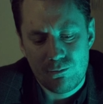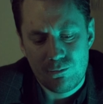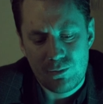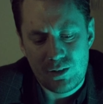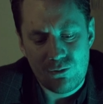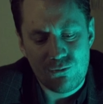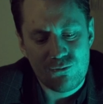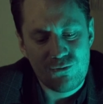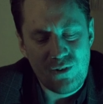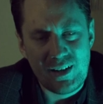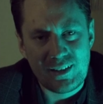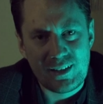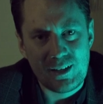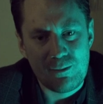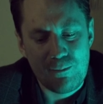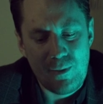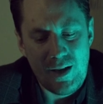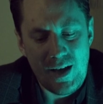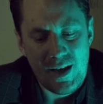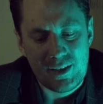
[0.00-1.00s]
But I'm
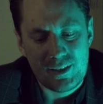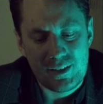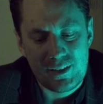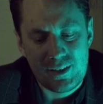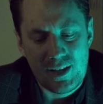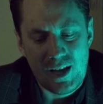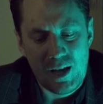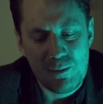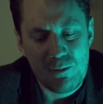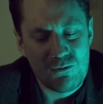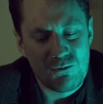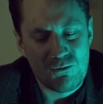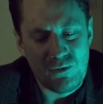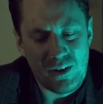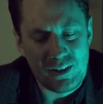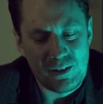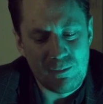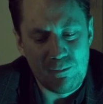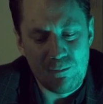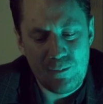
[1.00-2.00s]
fighting back. I've been
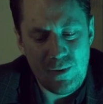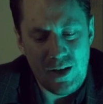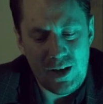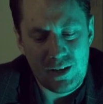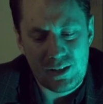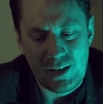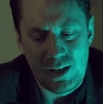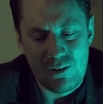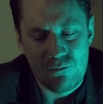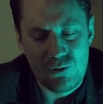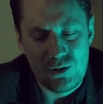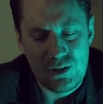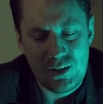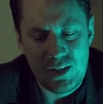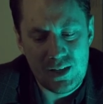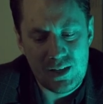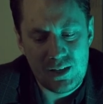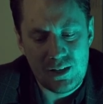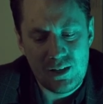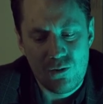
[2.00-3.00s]
fighting back every
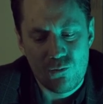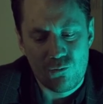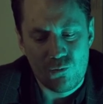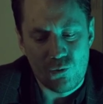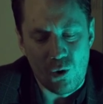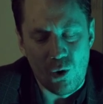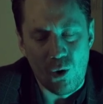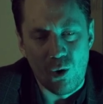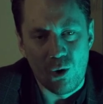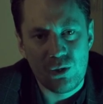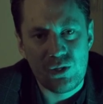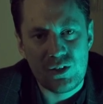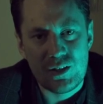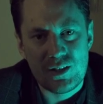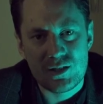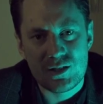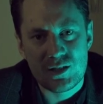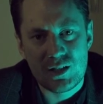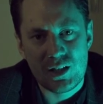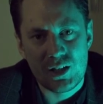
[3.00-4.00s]
day for all
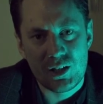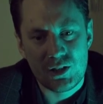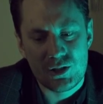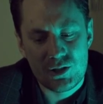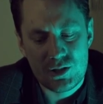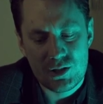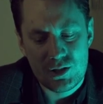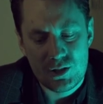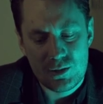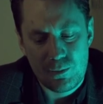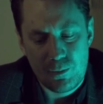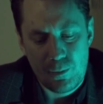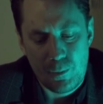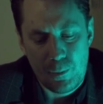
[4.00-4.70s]
these years.